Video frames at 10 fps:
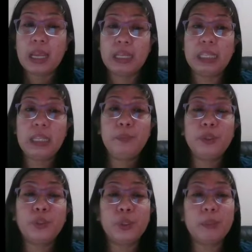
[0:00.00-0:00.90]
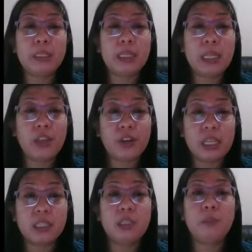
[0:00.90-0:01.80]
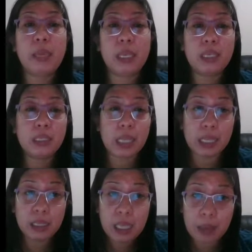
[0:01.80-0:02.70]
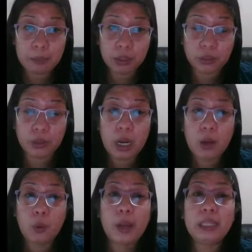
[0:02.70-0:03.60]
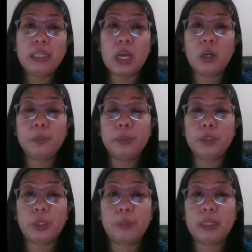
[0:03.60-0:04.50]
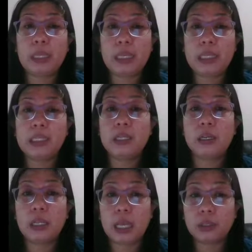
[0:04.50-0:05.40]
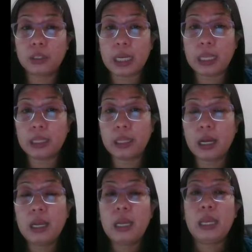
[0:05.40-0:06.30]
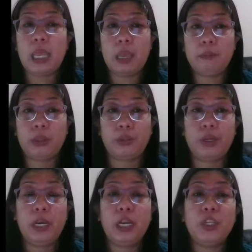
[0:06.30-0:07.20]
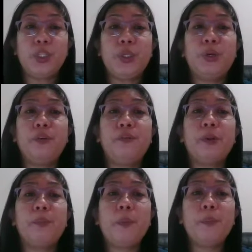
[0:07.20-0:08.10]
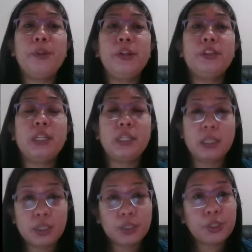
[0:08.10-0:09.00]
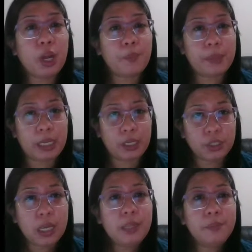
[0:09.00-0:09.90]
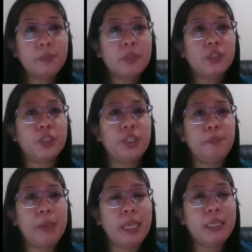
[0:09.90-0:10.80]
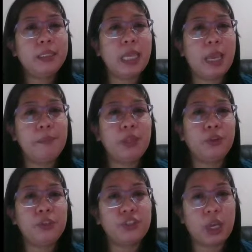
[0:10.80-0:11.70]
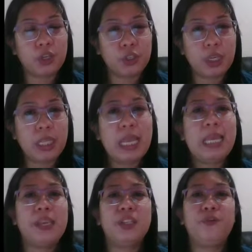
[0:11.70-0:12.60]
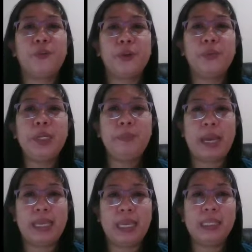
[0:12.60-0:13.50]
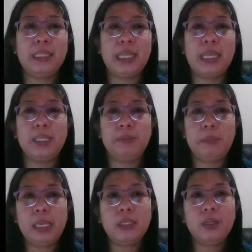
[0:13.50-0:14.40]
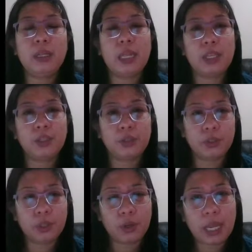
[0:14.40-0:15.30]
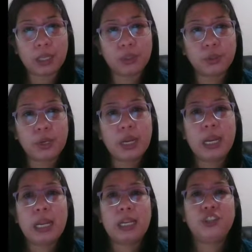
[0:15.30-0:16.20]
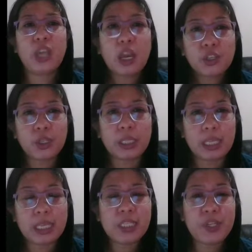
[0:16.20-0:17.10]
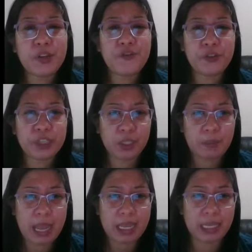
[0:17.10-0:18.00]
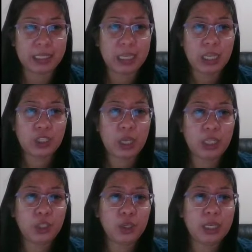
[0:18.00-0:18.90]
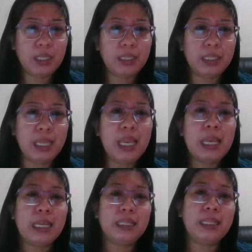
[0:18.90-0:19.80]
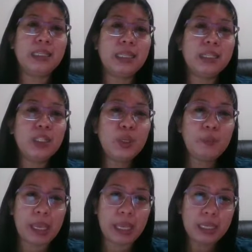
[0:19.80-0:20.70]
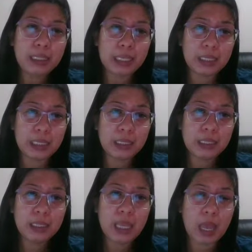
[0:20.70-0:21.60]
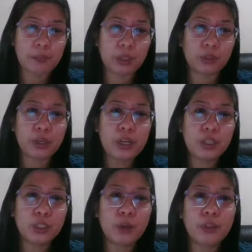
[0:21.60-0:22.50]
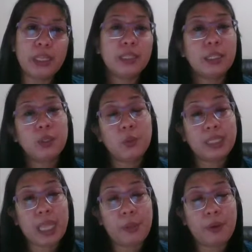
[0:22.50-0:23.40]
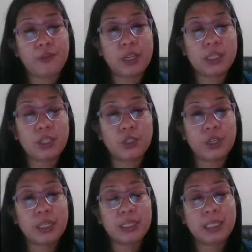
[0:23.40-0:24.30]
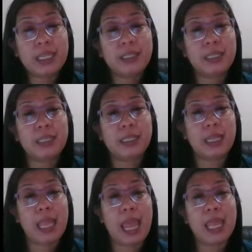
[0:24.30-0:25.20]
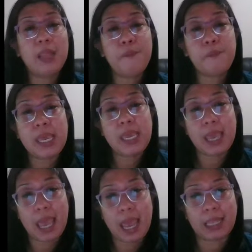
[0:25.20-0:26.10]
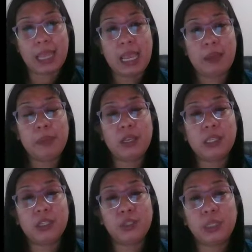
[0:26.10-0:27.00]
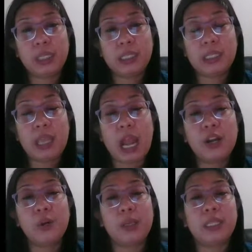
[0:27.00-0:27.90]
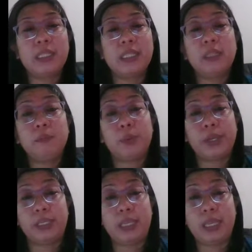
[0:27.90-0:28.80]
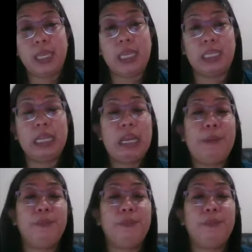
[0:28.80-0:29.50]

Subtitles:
The input terminal here is the base and the emitter, while the output terminal is the collector and the emitter. So for proper transistor operation, so the base emitter junction is forward biased and the base collector junction is reverse biased. So as you can see, this is the base and this is the emitter. So this is what type of transistor is this? This is an NPN because as you can see, the arrow is not pointing in.